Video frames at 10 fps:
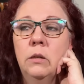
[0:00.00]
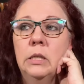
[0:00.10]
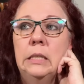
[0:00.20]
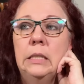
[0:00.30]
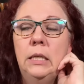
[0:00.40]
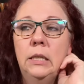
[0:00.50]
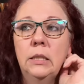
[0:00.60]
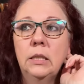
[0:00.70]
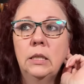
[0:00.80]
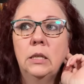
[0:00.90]

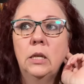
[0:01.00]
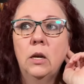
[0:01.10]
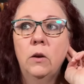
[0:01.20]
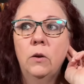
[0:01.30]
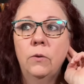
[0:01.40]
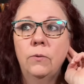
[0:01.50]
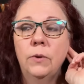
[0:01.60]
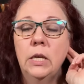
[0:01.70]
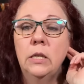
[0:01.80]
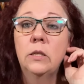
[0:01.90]
season of
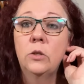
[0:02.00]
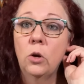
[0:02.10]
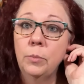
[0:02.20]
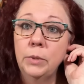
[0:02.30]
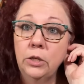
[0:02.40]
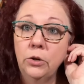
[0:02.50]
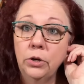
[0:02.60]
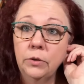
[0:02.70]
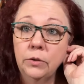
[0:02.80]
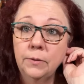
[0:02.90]
his Dark
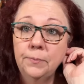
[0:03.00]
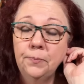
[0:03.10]
Materials,